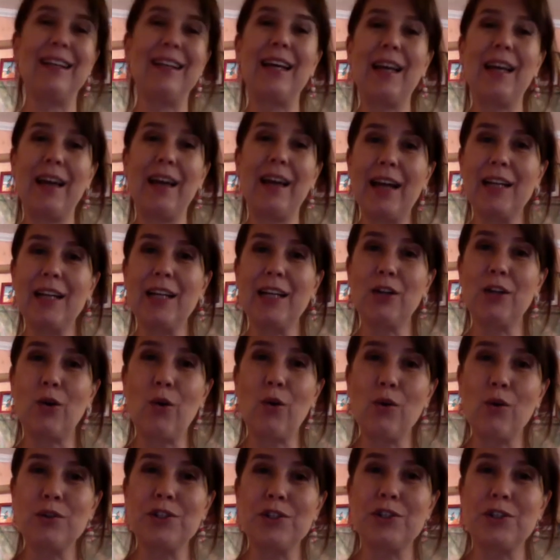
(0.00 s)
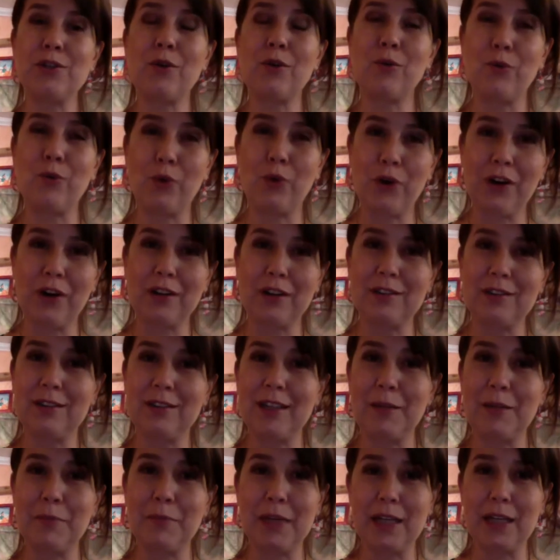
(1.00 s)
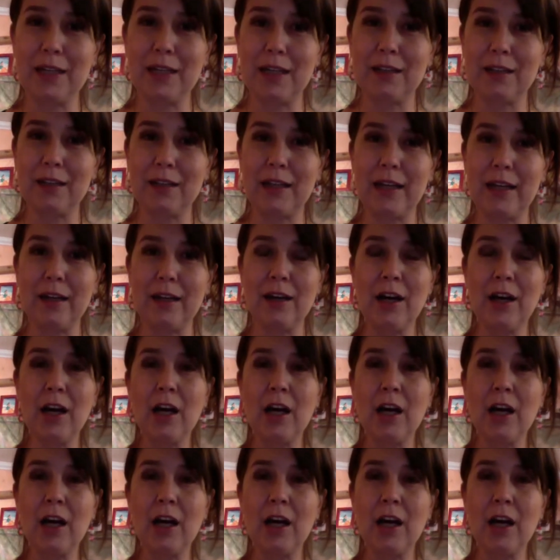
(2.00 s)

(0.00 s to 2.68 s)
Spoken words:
and it also worked immediately.